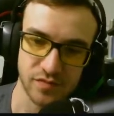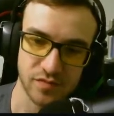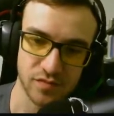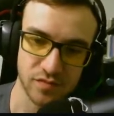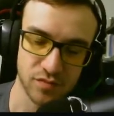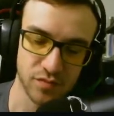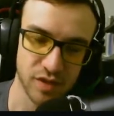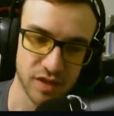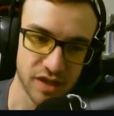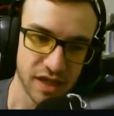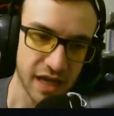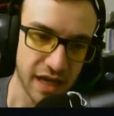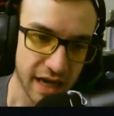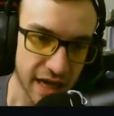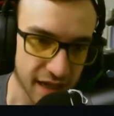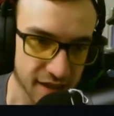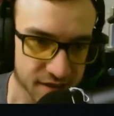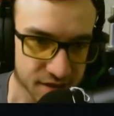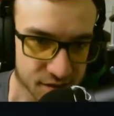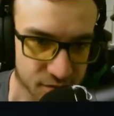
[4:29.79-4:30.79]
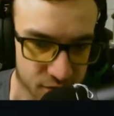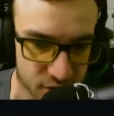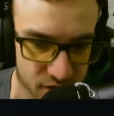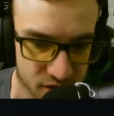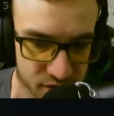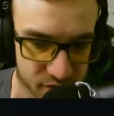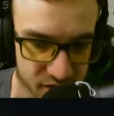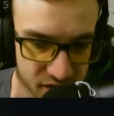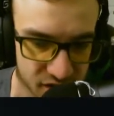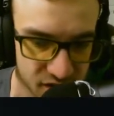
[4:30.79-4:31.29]
But that hasn't really
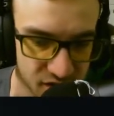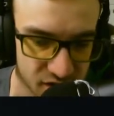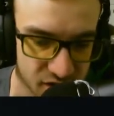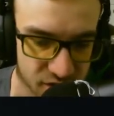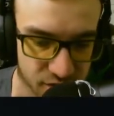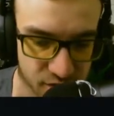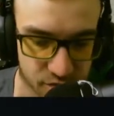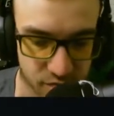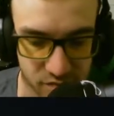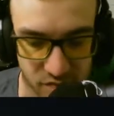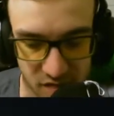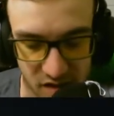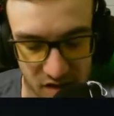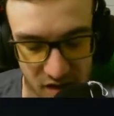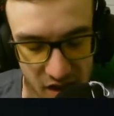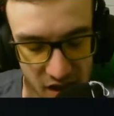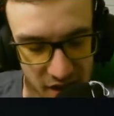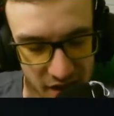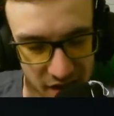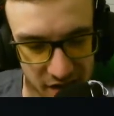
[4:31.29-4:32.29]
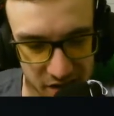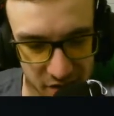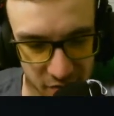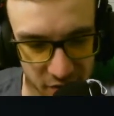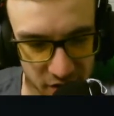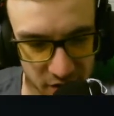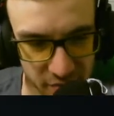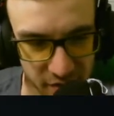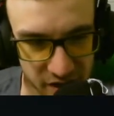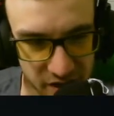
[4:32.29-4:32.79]
been that's not
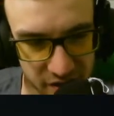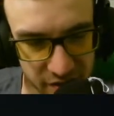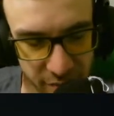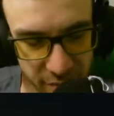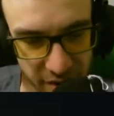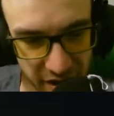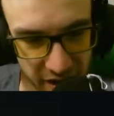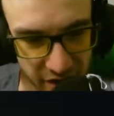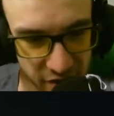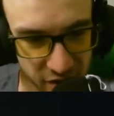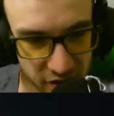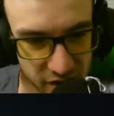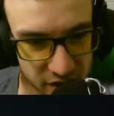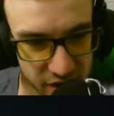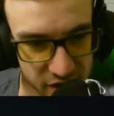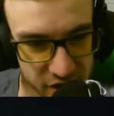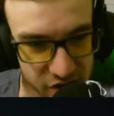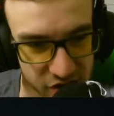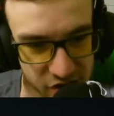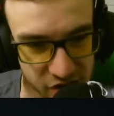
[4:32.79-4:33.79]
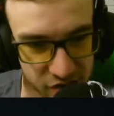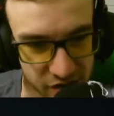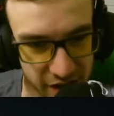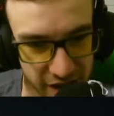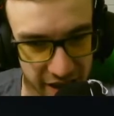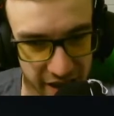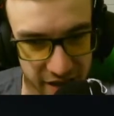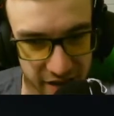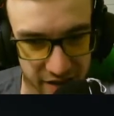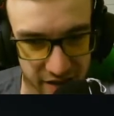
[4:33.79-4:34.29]
really been an apparent issue
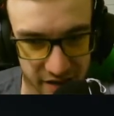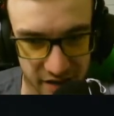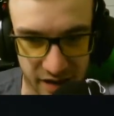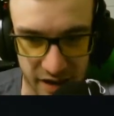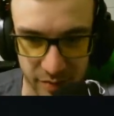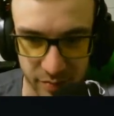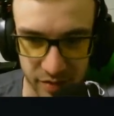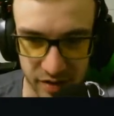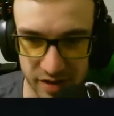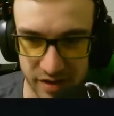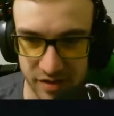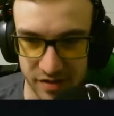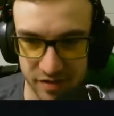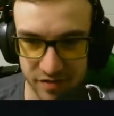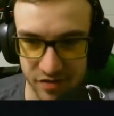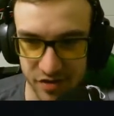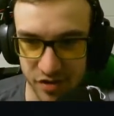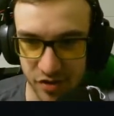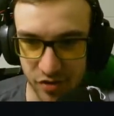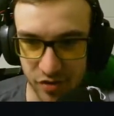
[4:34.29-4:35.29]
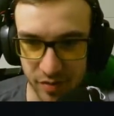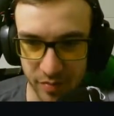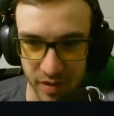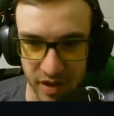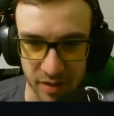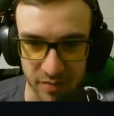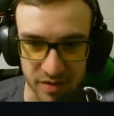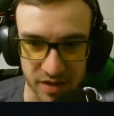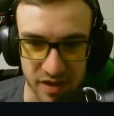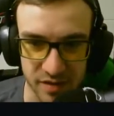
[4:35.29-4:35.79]
yet that a lot of players have shown and
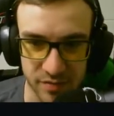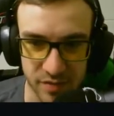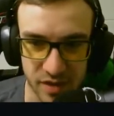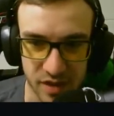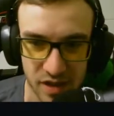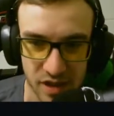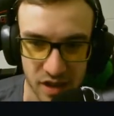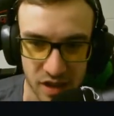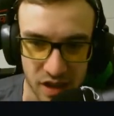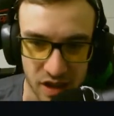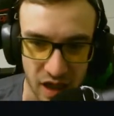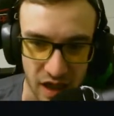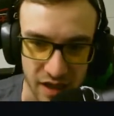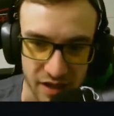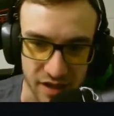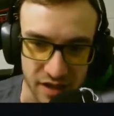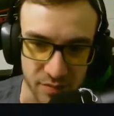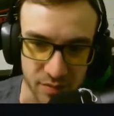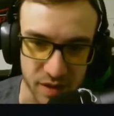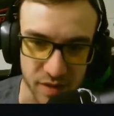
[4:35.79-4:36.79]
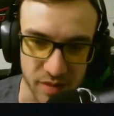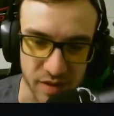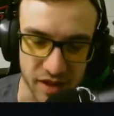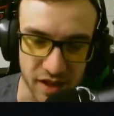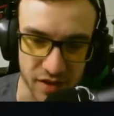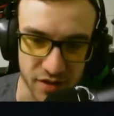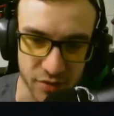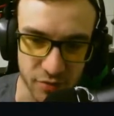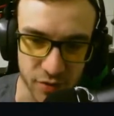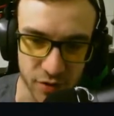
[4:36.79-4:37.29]
popped up. I think maybe
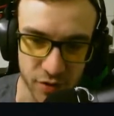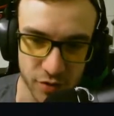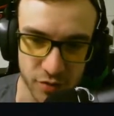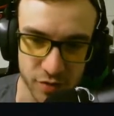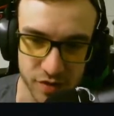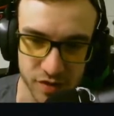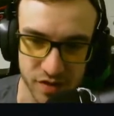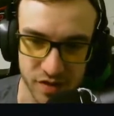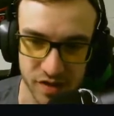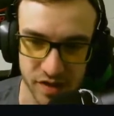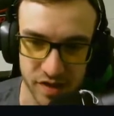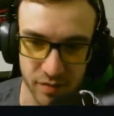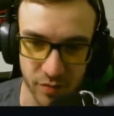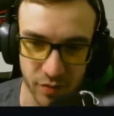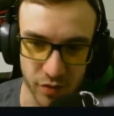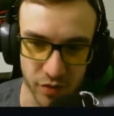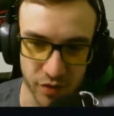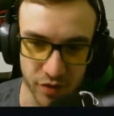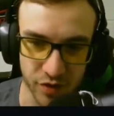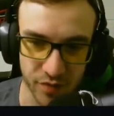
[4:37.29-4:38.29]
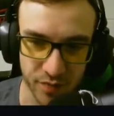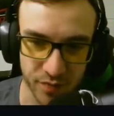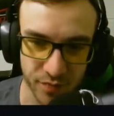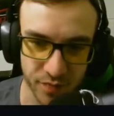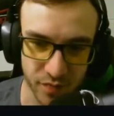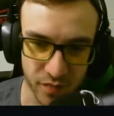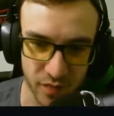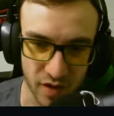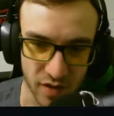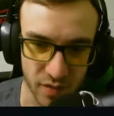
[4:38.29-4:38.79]
down the road we'll see it more,
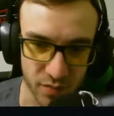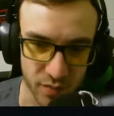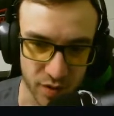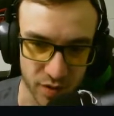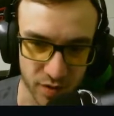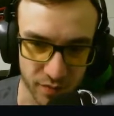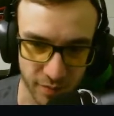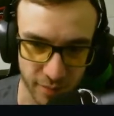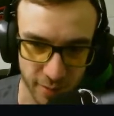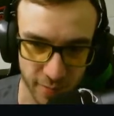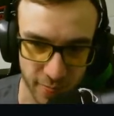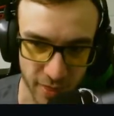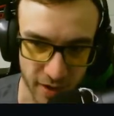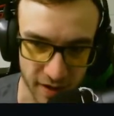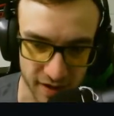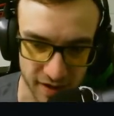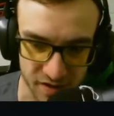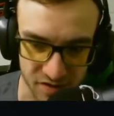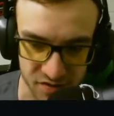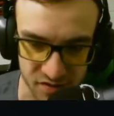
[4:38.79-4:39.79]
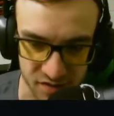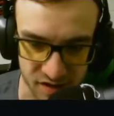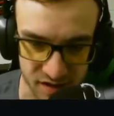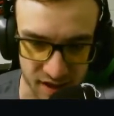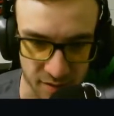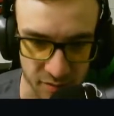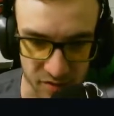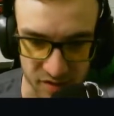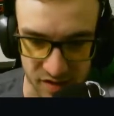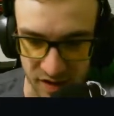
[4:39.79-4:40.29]
but I guess only time
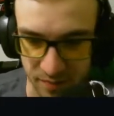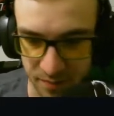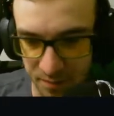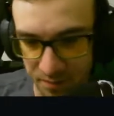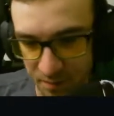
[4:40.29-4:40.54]
will tell.